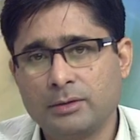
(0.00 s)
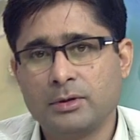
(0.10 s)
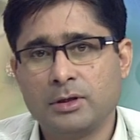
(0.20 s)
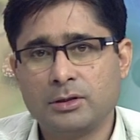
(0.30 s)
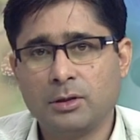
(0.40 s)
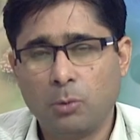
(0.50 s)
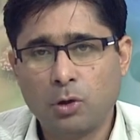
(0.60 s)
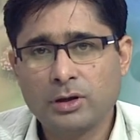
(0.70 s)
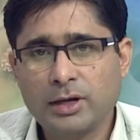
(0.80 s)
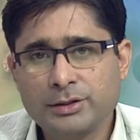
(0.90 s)
The, the
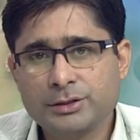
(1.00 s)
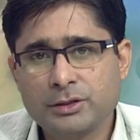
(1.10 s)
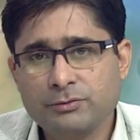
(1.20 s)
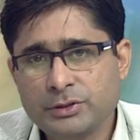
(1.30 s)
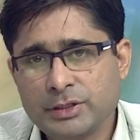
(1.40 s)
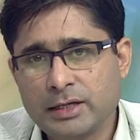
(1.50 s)
modernization which